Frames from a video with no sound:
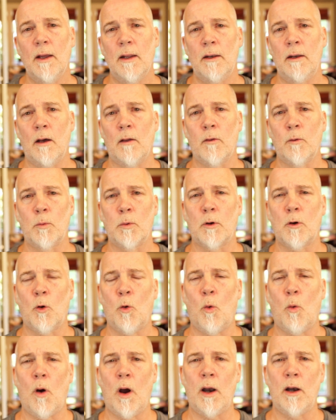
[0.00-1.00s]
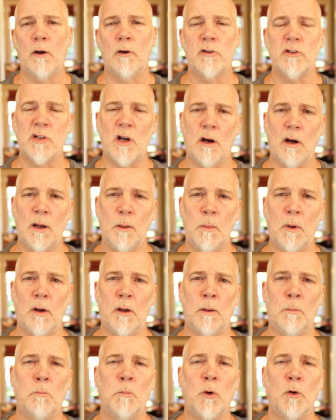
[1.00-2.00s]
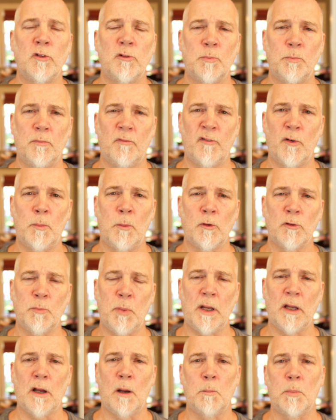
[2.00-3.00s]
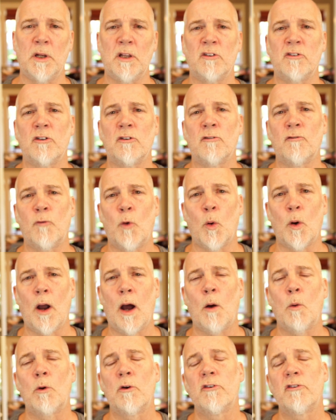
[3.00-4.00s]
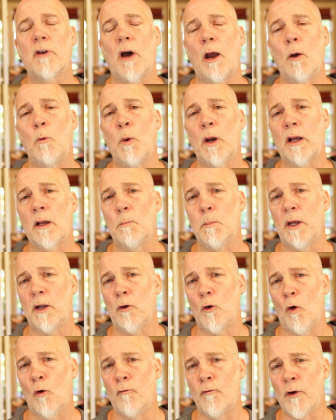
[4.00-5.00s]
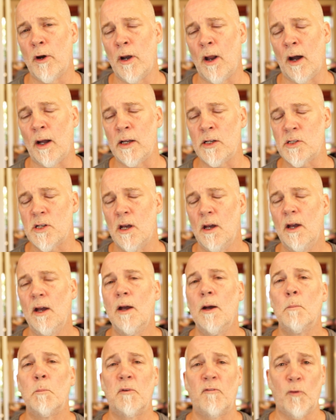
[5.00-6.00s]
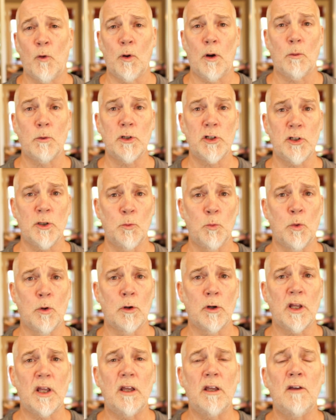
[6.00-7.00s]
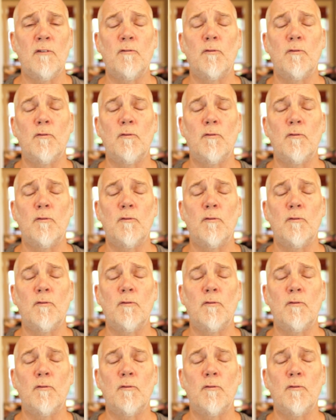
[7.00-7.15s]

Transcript: Now, the required time for most paint companies is 4 hours. I recommend overnight, but 4 hours should work.